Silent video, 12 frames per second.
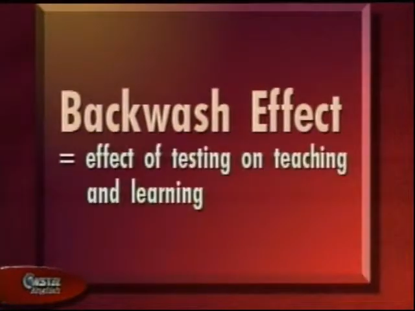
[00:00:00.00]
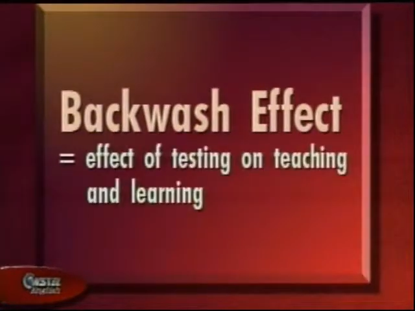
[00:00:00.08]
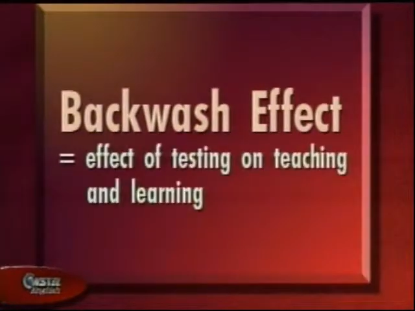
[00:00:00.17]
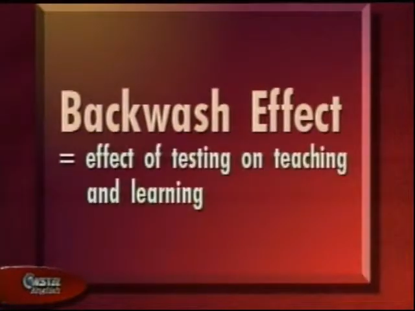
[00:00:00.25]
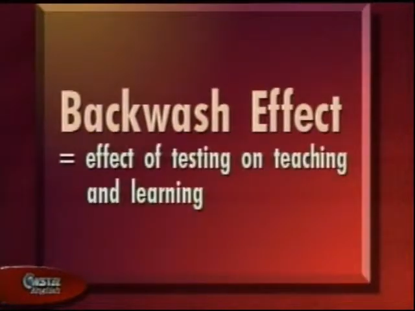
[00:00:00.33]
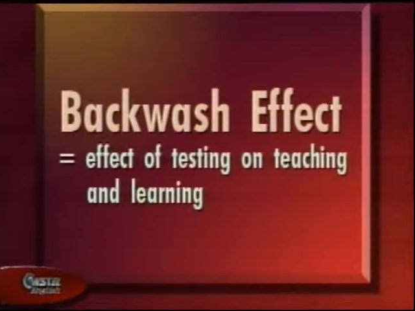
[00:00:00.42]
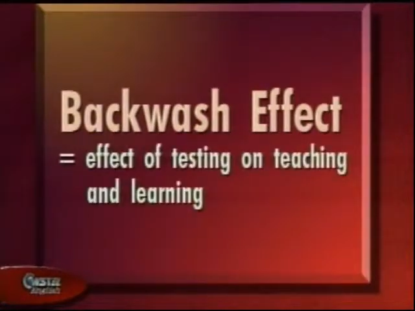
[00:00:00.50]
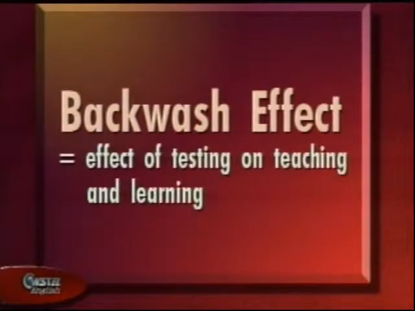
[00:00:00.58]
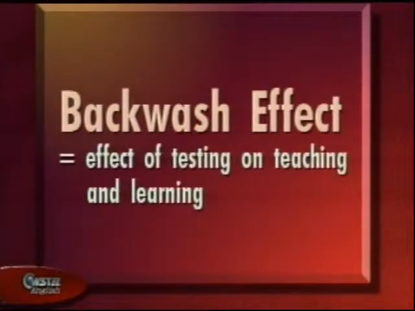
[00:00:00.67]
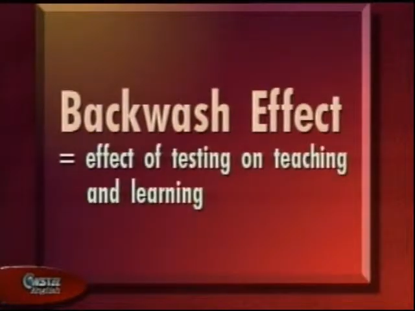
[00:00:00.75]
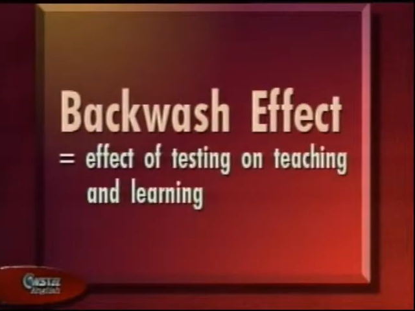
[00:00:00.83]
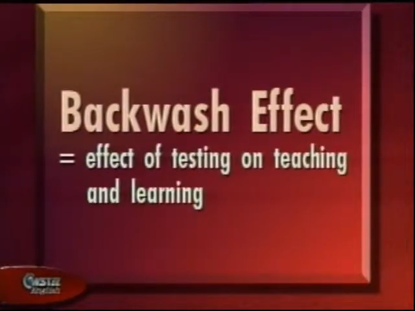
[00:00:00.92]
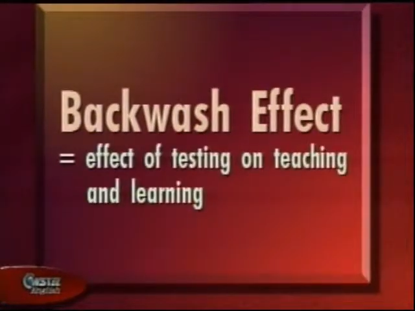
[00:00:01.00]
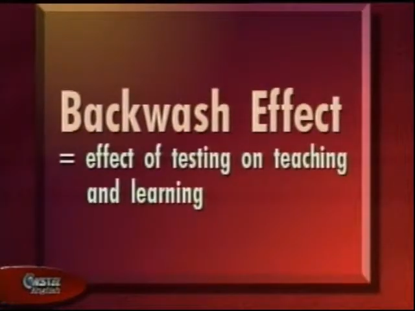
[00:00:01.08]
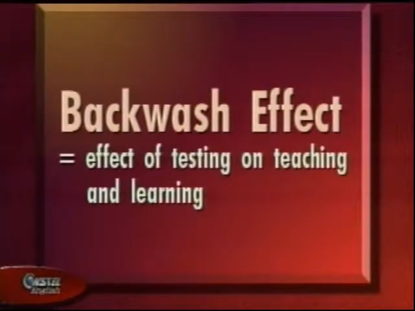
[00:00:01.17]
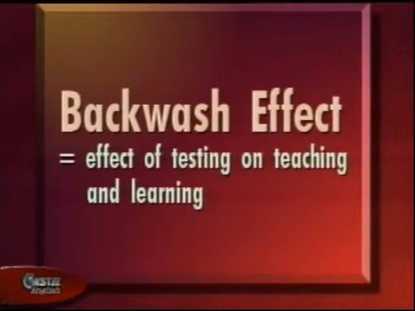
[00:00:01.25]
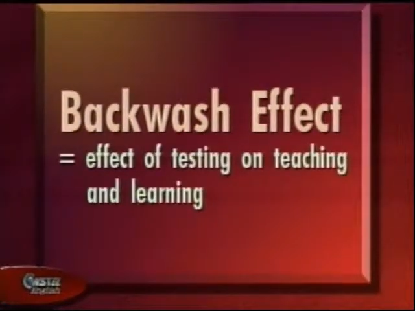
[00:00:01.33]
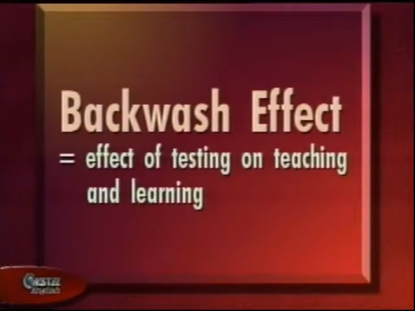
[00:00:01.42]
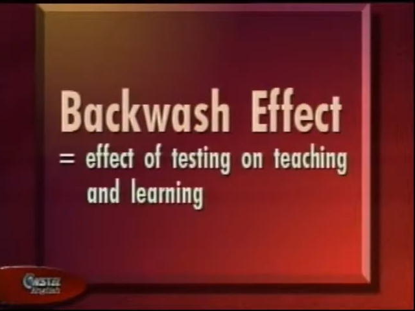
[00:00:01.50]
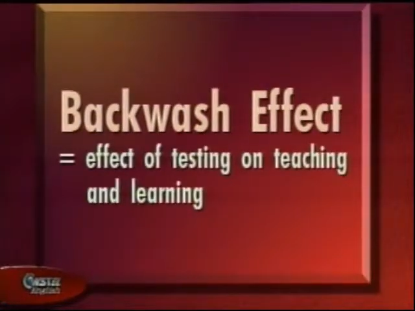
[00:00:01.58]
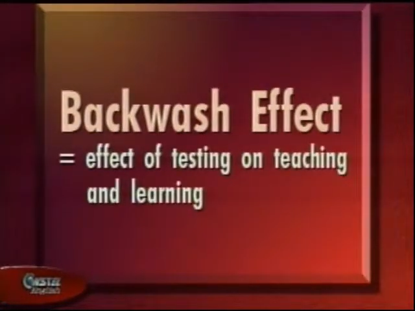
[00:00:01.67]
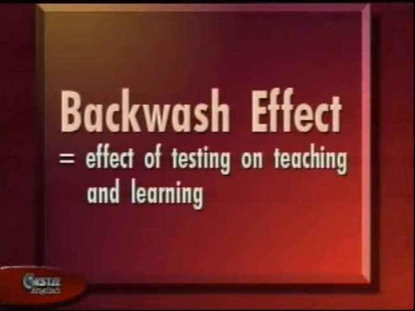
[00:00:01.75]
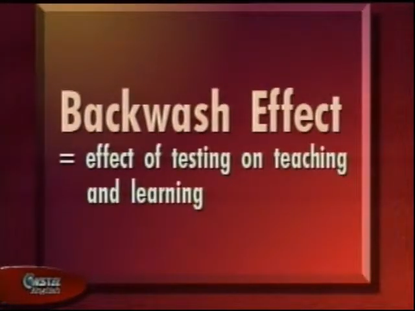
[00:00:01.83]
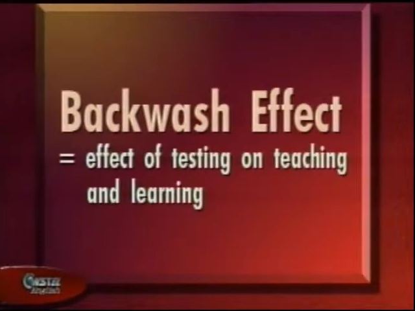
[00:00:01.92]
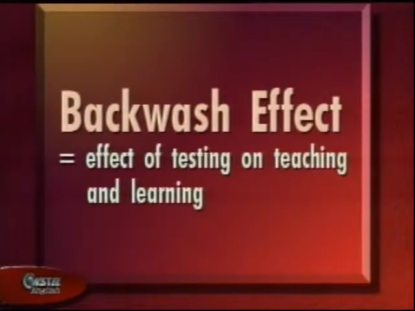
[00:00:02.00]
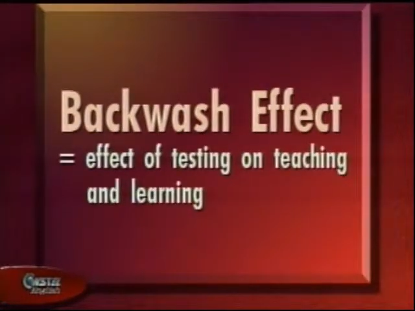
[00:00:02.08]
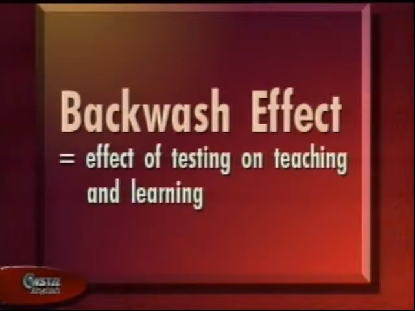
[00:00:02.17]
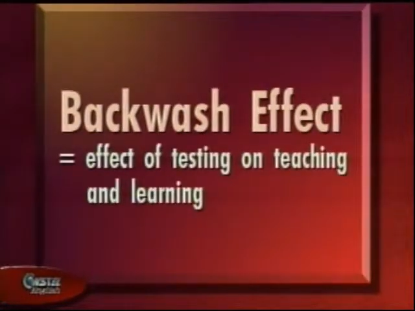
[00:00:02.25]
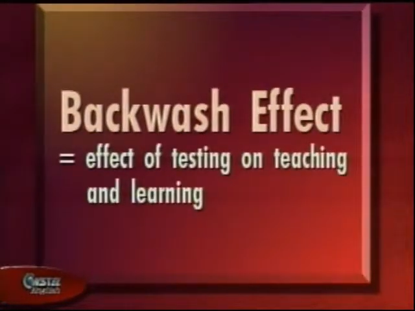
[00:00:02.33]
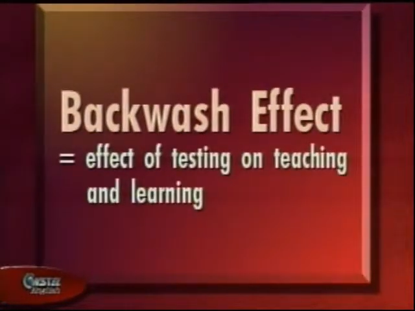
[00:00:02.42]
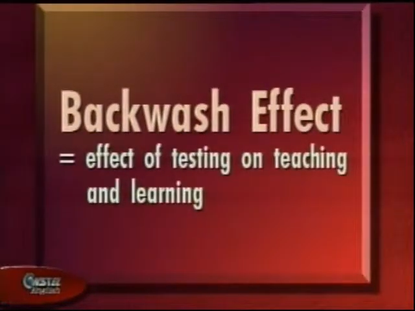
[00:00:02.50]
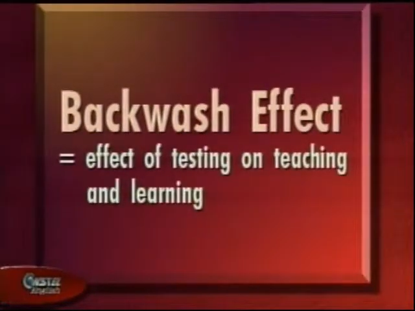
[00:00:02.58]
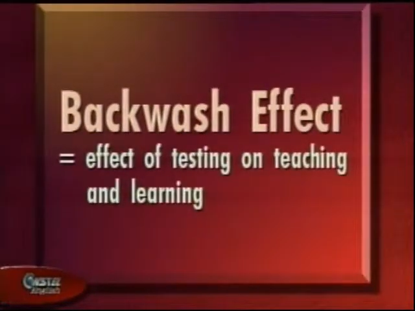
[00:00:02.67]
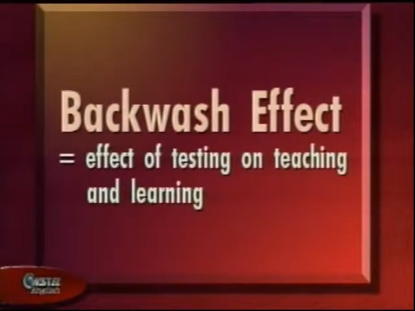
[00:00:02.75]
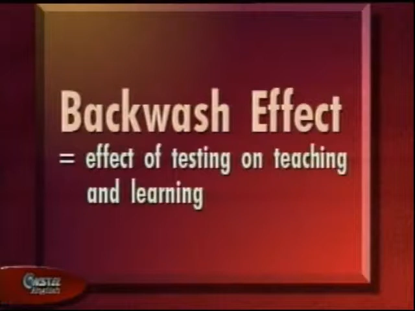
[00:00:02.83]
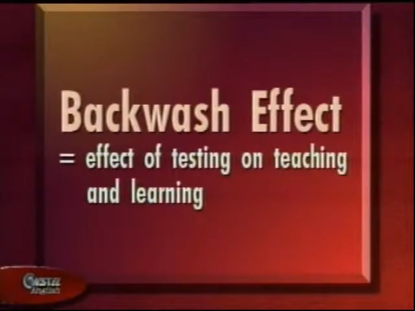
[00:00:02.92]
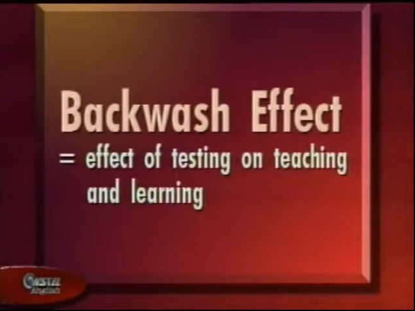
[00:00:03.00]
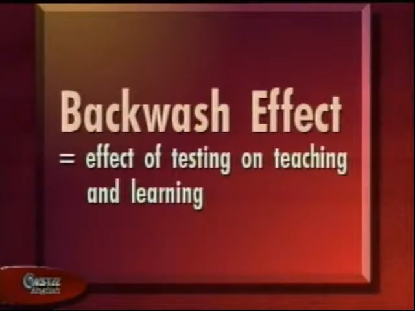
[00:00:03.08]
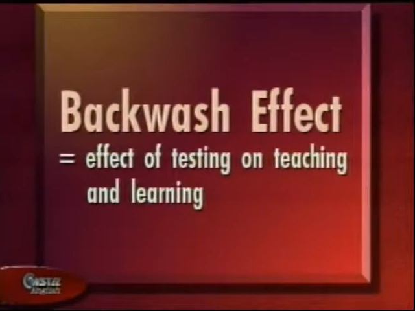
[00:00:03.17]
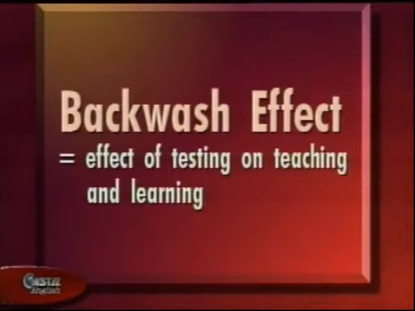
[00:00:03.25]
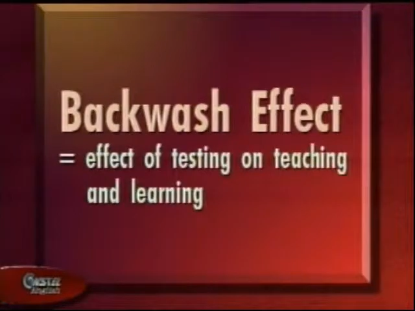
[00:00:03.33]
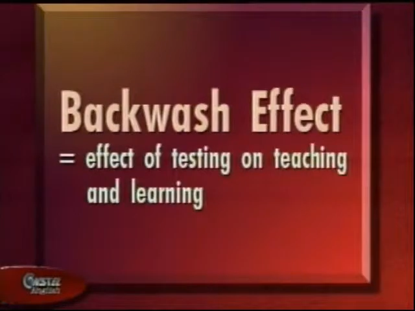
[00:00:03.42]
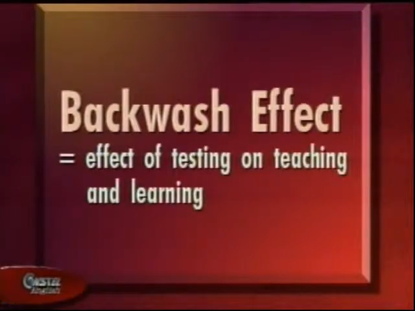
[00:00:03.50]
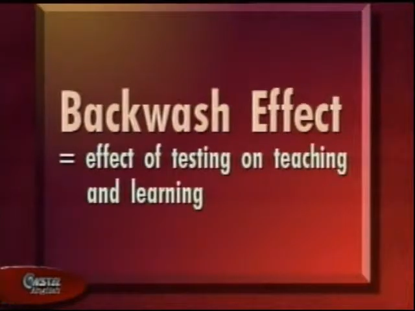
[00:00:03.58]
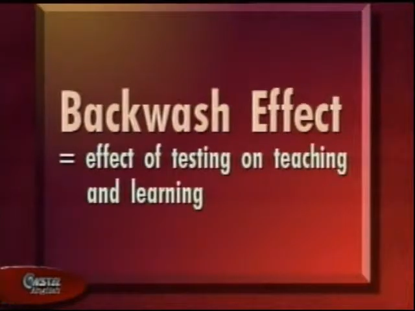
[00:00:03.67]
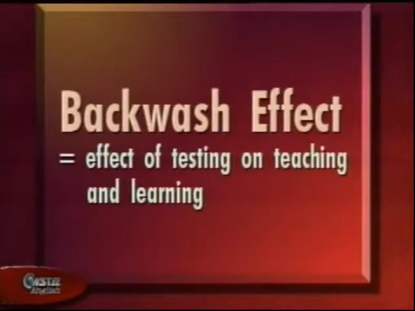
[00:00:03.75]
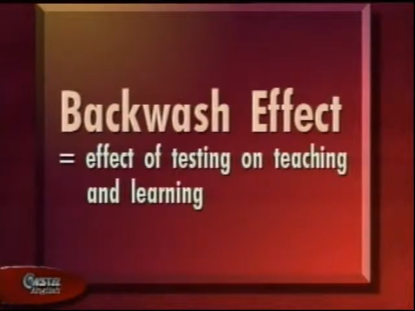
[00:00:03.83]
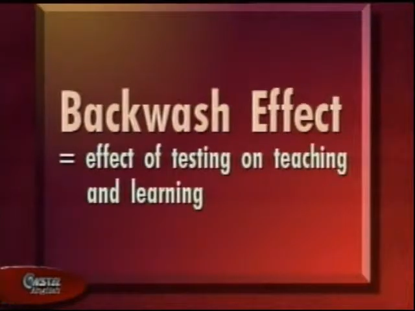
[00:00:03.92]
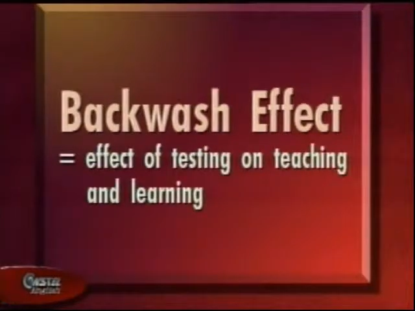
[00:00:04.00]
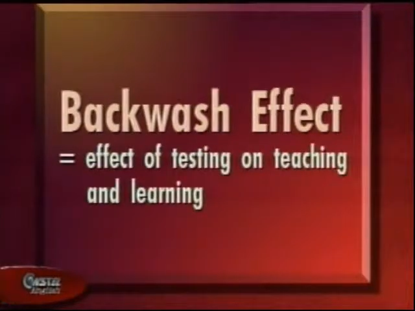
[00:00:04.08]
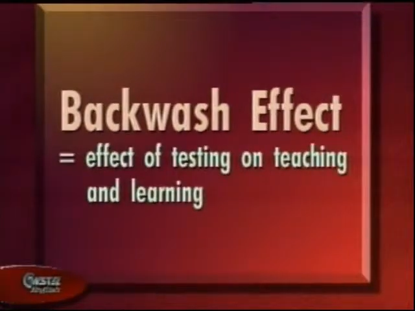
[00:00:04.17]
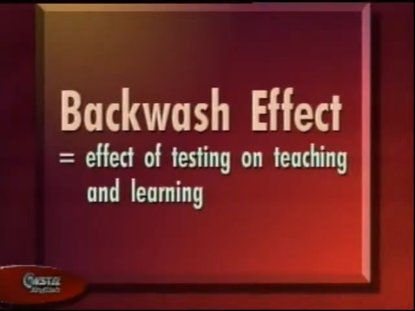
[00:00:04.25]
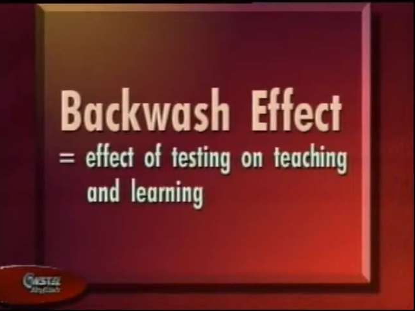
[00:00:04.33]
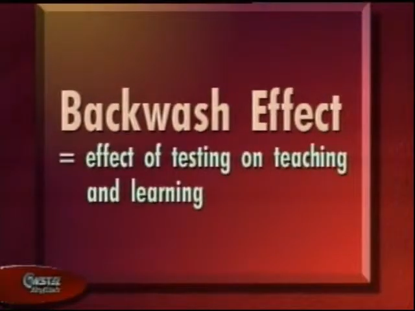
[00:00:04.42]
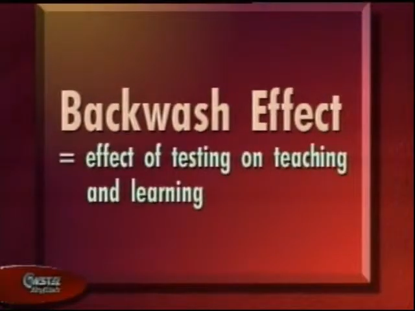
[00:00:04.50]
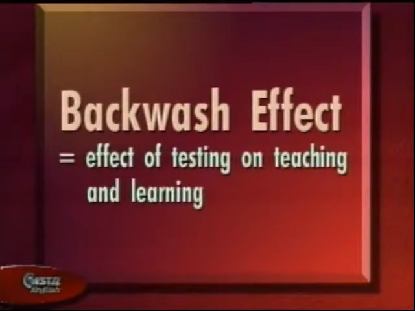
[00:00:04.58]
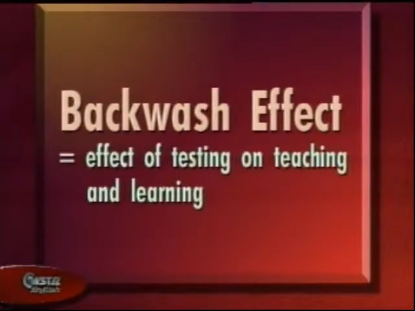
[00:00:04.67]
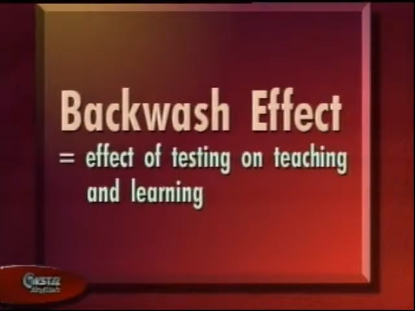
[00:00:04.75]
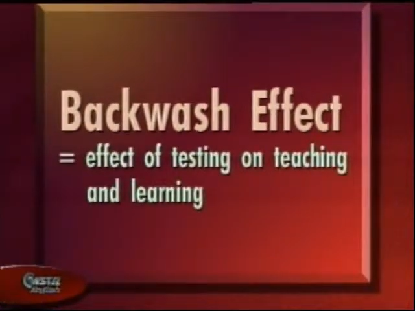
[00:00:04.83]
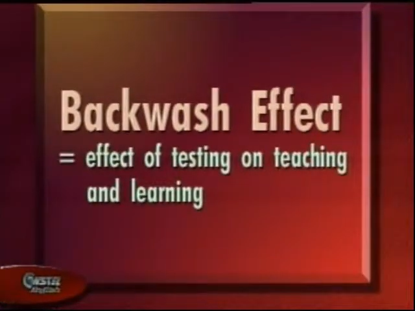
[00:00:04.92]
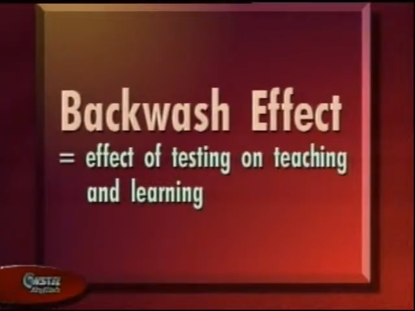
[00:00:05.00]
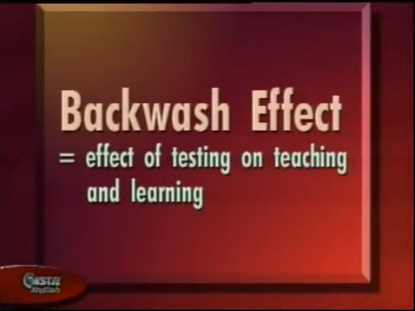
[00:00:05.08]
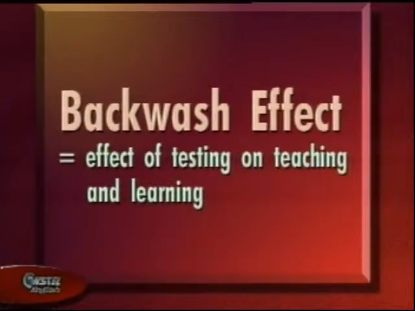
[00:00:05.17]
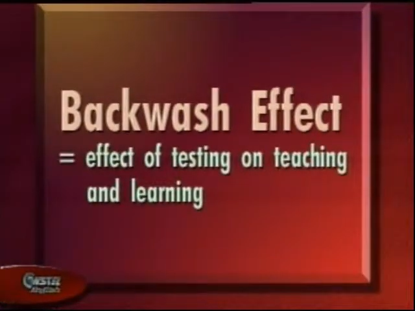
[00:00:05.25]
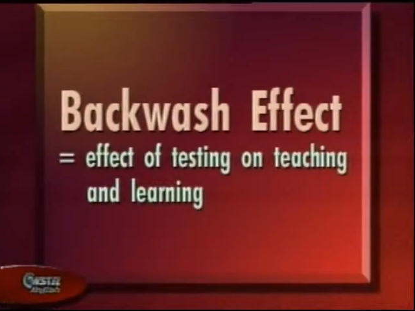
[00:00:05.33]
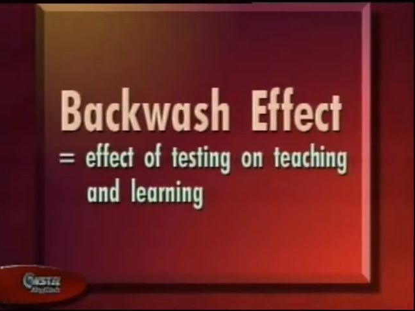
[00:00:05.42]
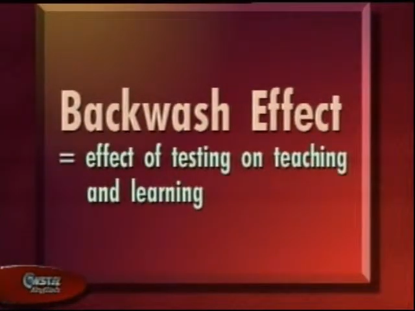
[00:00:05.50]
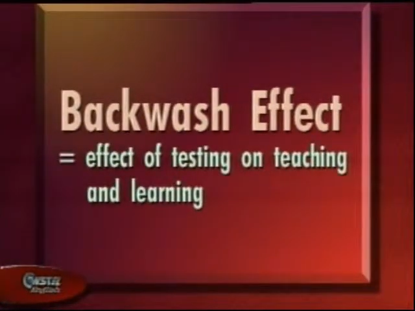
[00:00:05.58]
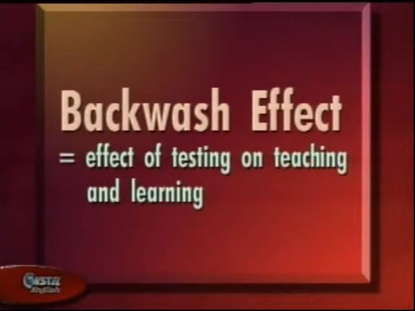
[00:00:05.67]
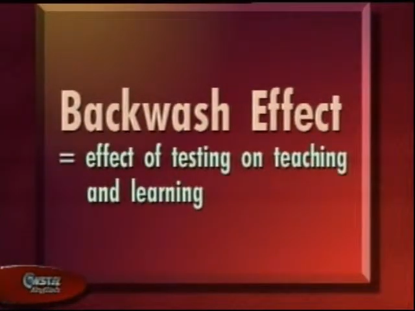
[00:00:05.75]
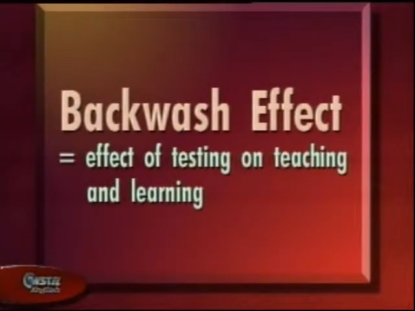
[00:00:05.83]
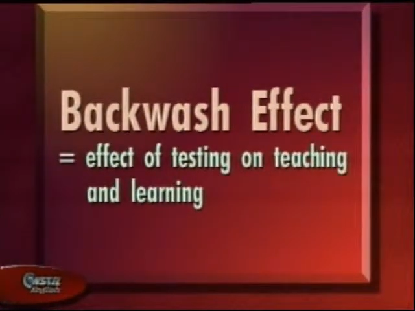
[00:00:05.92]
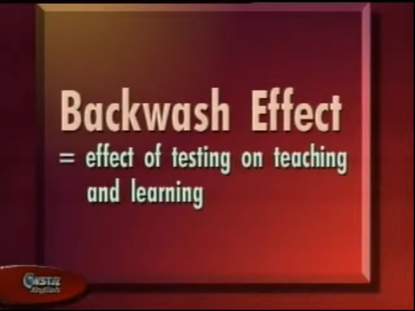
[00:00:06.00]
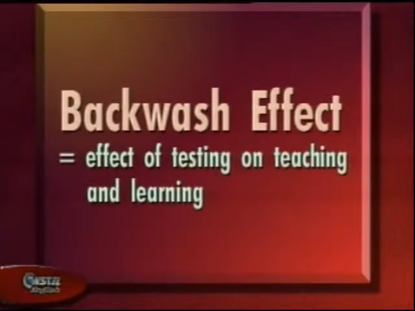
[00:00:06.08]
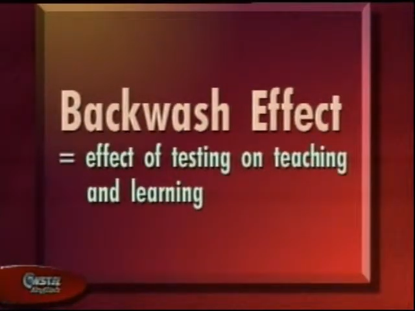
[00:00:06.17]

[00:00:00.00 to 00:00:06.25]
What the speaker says: (no speaker visible)